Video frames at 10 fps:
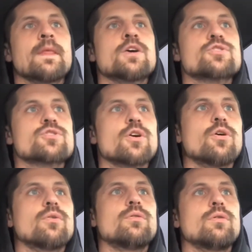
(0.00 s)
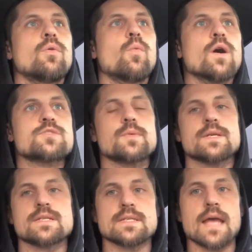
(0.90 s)
So once we
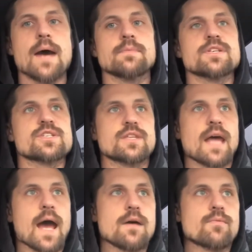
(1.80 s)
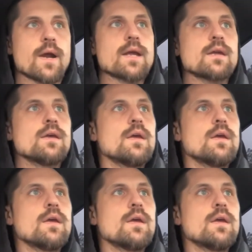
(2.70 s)
establish that, right?